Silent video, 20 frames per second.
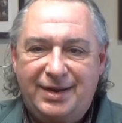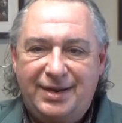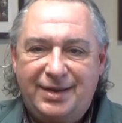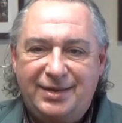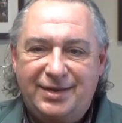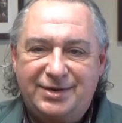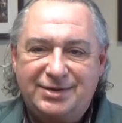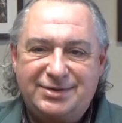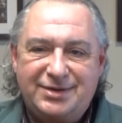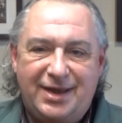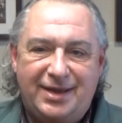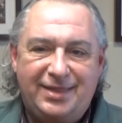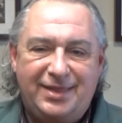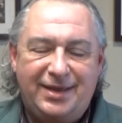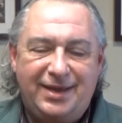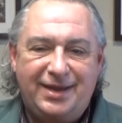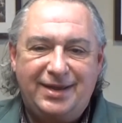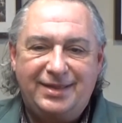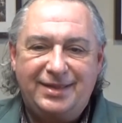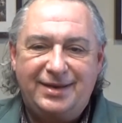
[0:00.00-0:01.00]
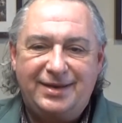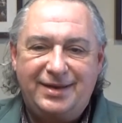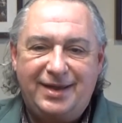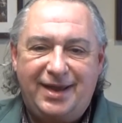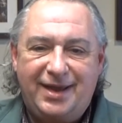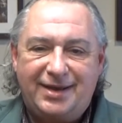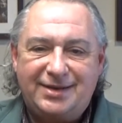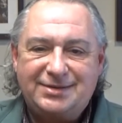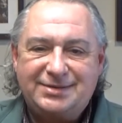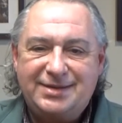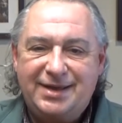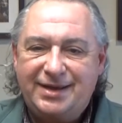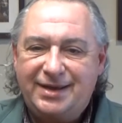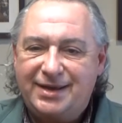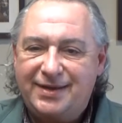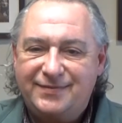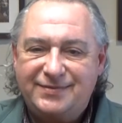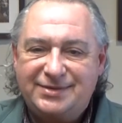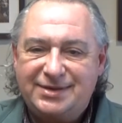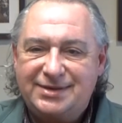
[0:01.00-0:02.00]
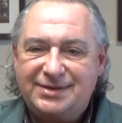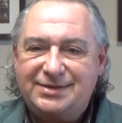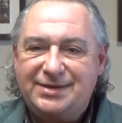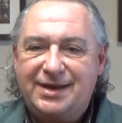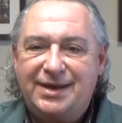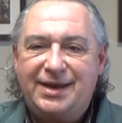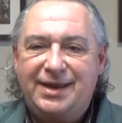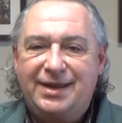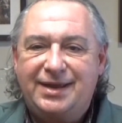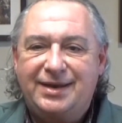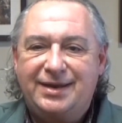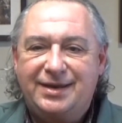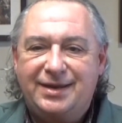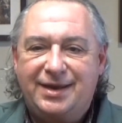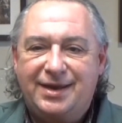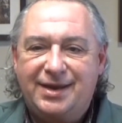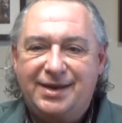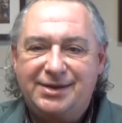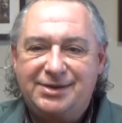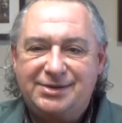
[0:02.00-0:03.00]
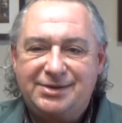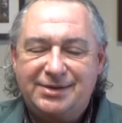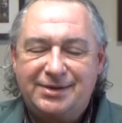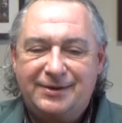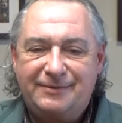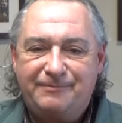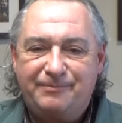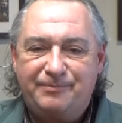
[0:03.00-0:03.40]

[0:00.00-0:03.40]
There's nothing in the text that gives us any indication.